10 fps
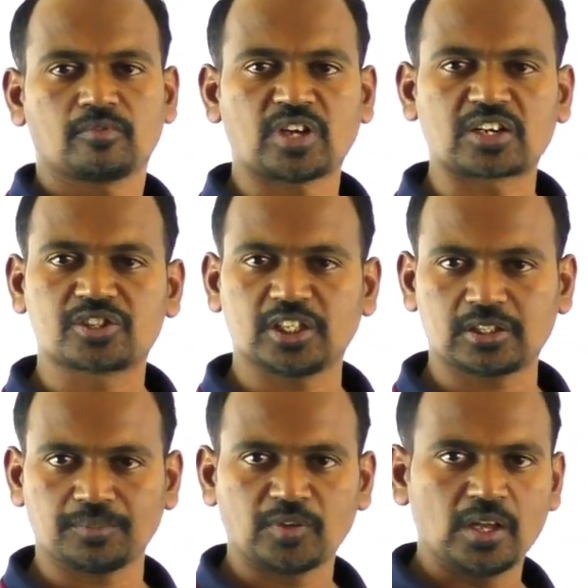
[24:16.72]
That's
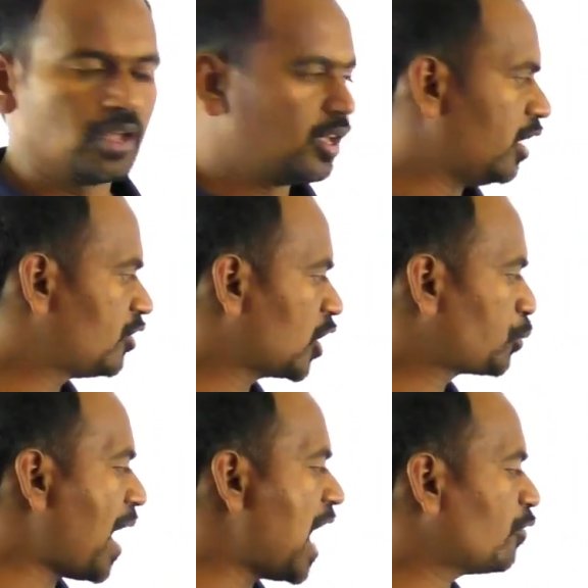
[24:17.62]
it. In
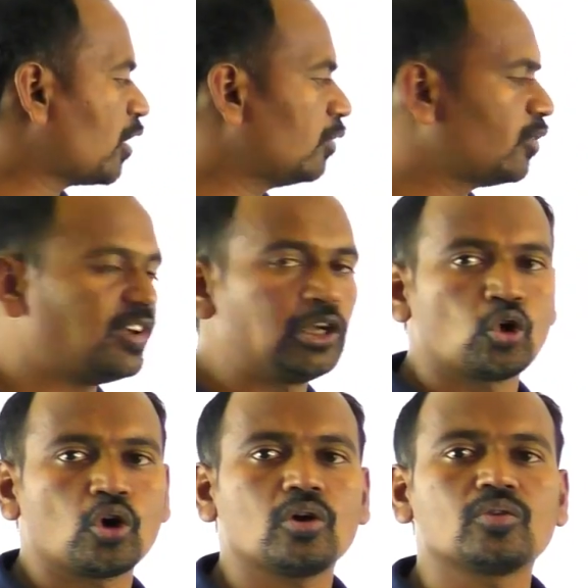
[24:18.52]
6.1, we will
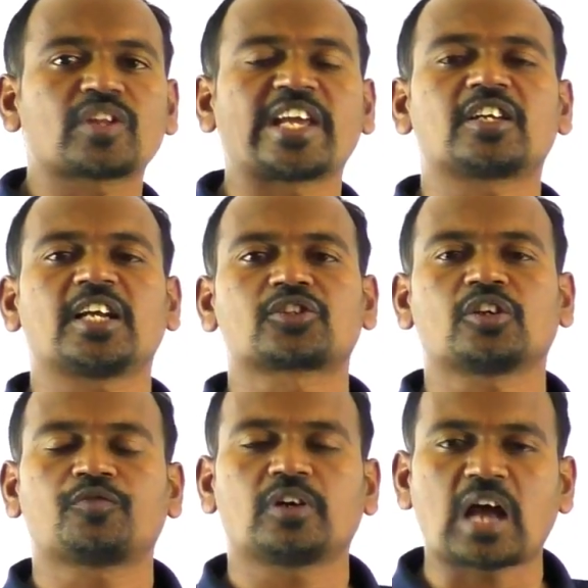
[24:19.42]
know the
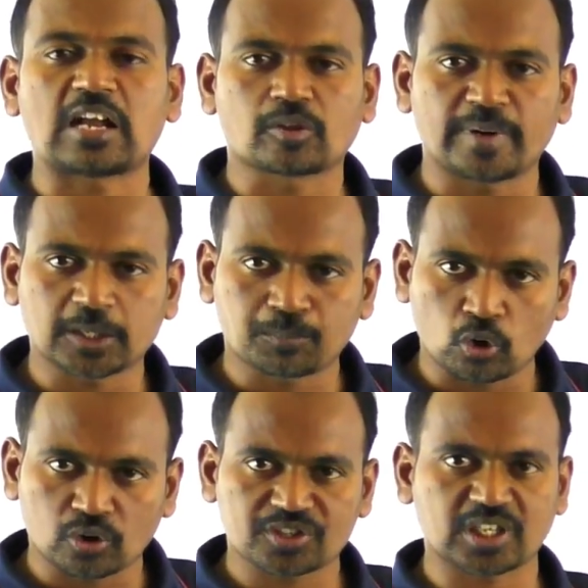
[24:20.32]
introduction for arithmetic
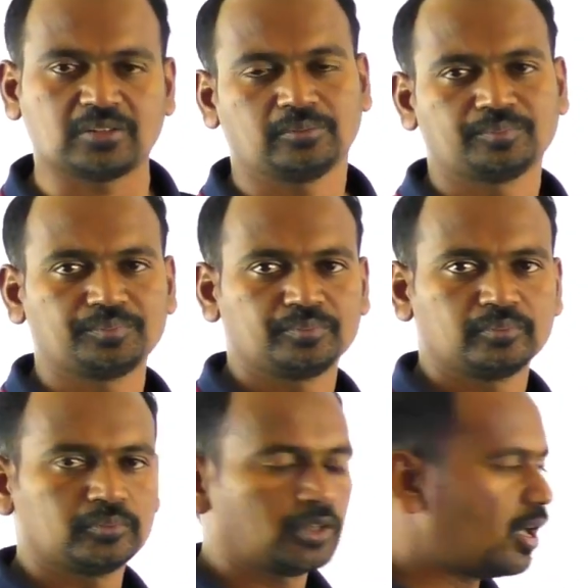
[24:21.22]
progression.
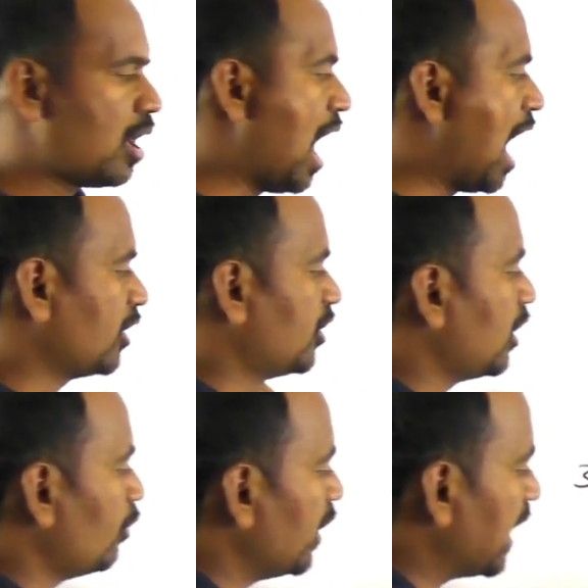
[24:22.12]
And
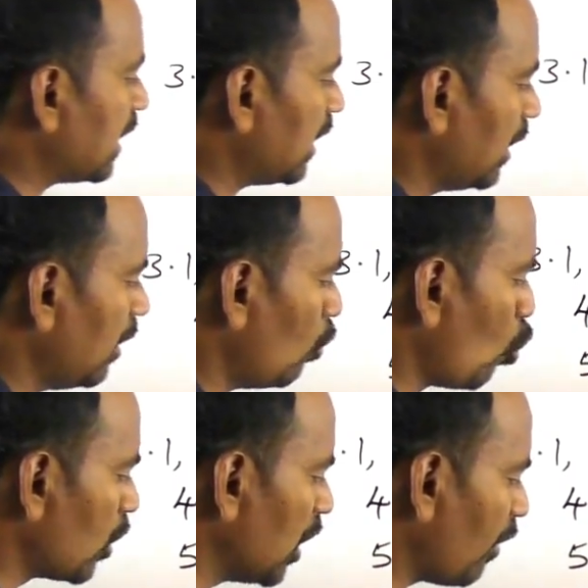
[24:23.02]
here we get
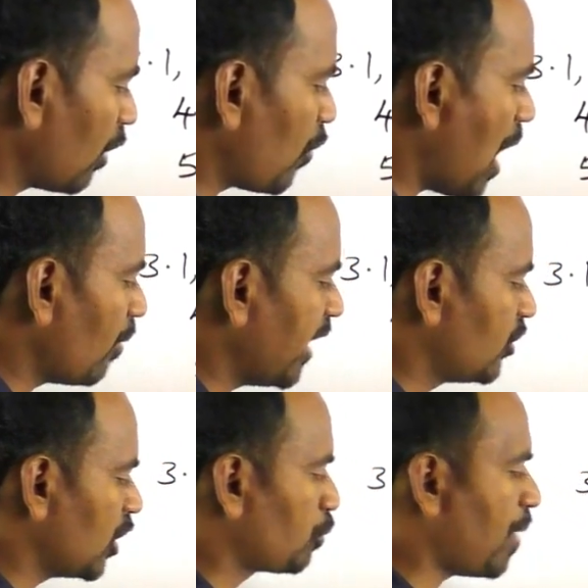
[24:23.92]
only one formula in
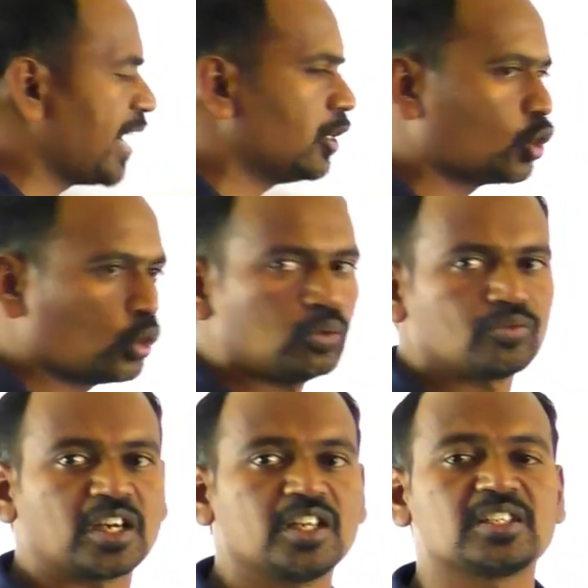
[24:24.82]
6.2,
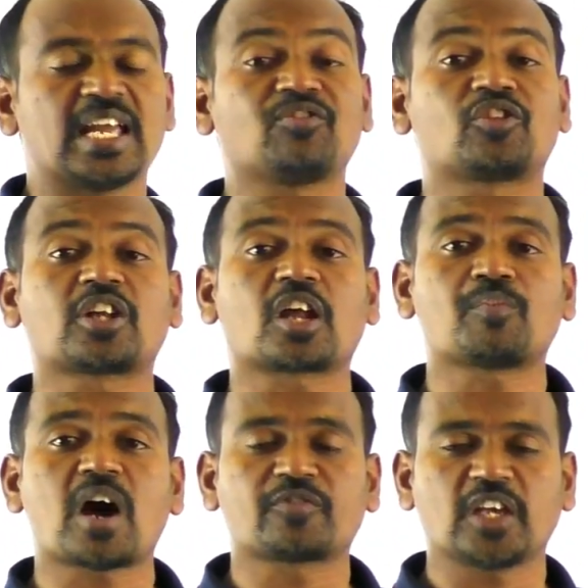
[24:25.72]
that is nth term
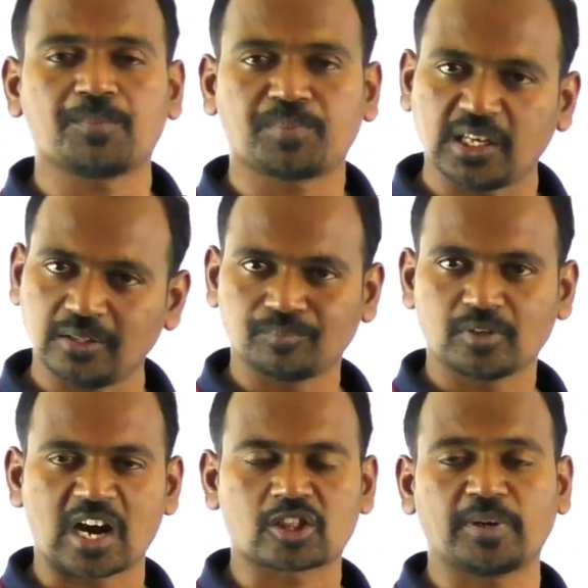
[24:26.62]
of AP,
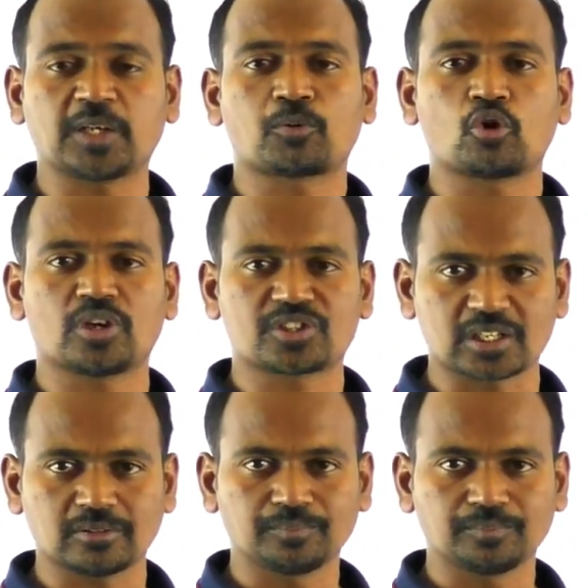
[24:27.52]
arithmetic progression.